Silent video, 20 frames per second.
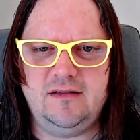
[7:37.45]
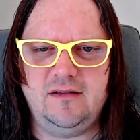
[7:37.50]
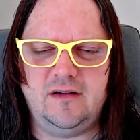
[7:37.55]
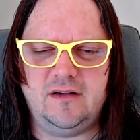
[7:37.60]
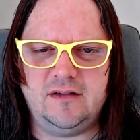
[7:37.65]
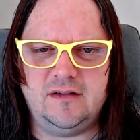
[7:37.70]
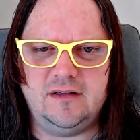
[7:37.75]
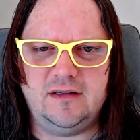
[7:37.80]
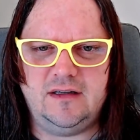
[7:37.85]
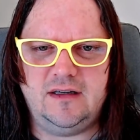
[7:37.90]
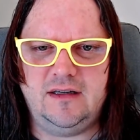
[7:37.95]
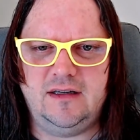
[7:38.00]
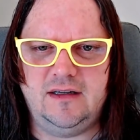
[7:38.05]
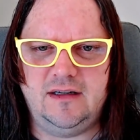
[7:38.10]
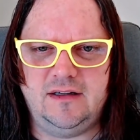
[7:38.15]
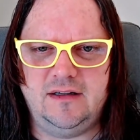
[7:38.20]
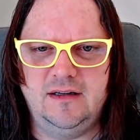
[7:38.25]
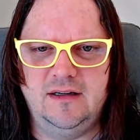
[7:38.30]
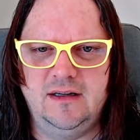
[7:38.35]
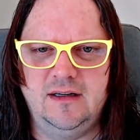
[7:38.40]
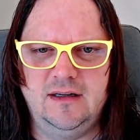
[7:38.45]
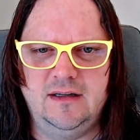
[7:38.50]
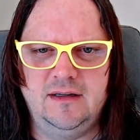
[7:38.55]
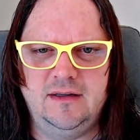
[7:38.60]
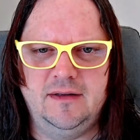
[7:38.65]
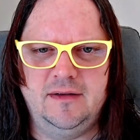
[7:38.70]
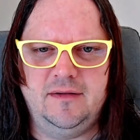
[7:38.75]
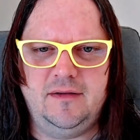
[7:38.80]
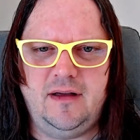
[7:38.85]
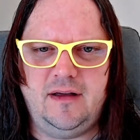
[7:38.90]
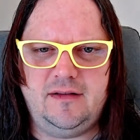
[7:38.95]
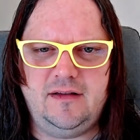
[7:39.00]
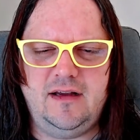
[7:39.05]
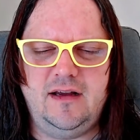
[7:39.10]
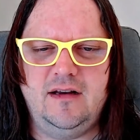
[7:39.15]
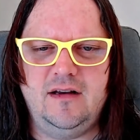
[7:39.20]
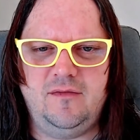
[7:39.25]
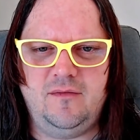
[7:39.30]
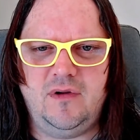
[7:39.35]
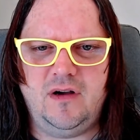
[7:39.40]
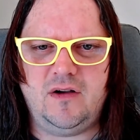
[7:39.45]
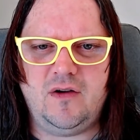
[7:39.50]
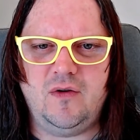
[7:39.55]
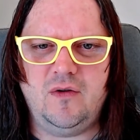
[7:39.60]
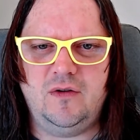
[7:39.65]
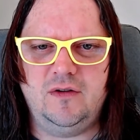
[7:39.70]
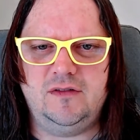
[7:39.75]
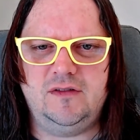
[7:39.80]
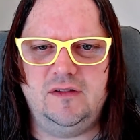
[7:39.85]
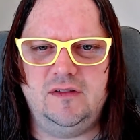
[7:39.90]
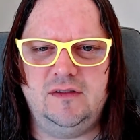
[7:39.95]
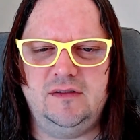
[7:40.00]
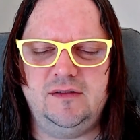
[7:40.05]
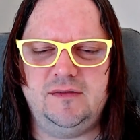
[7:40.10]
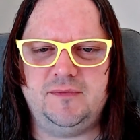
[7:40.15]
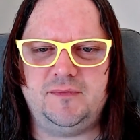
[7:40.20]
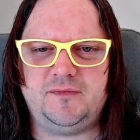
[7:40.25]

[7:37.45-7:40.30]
like at the end of my courses.